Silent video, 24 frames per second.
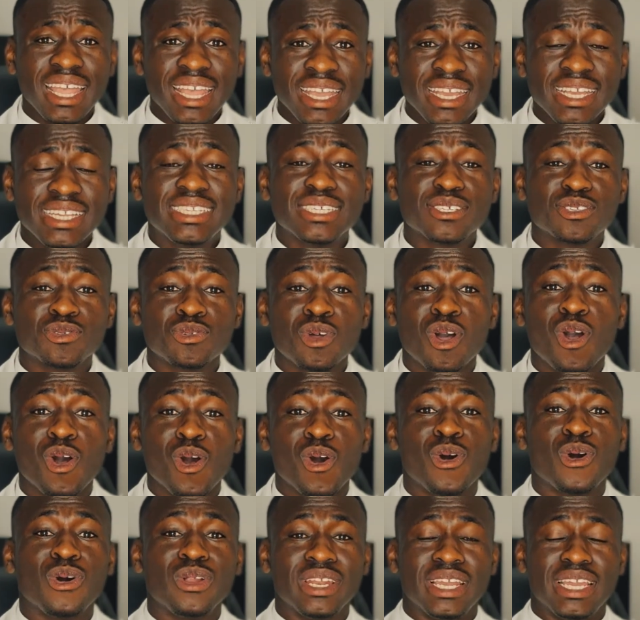It is not
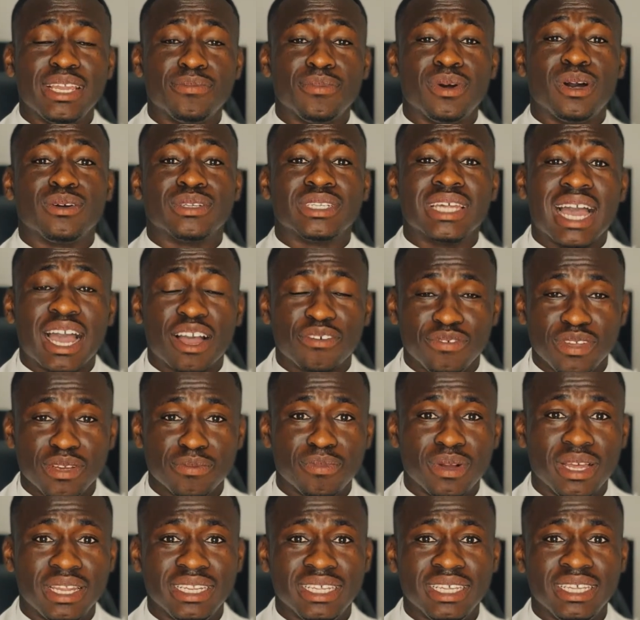all about having
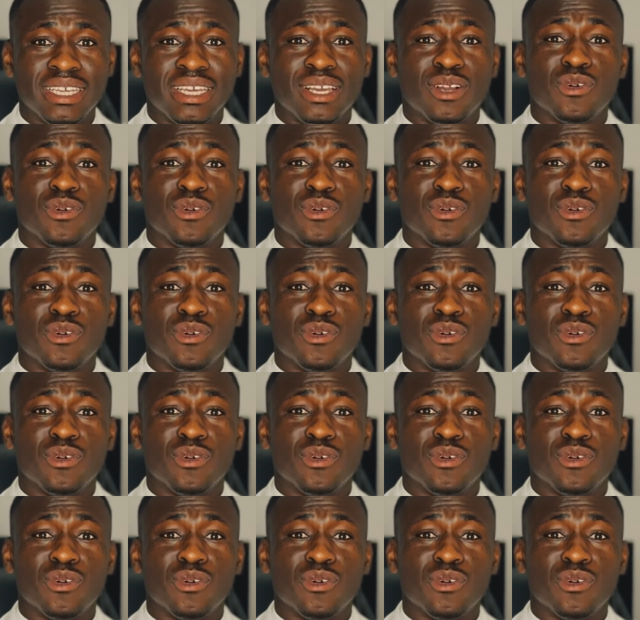money.